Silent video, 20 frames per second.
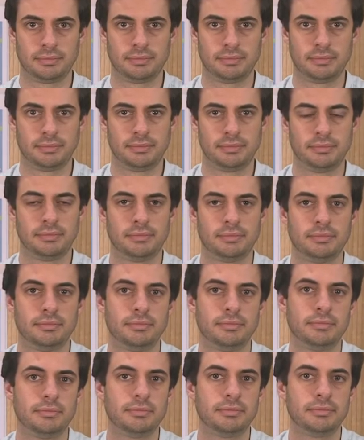
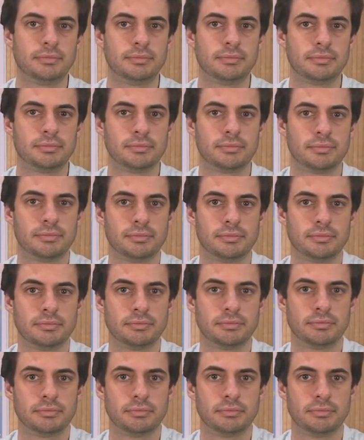
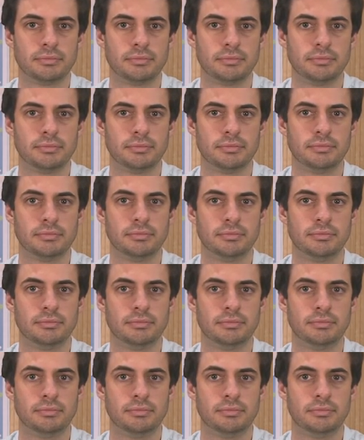
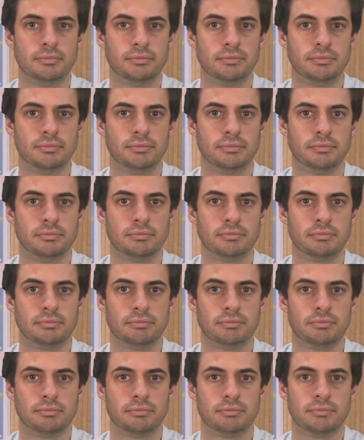
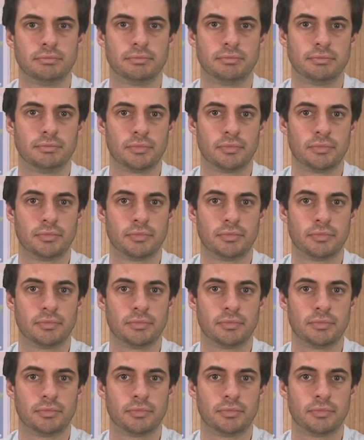This person isn't speaking.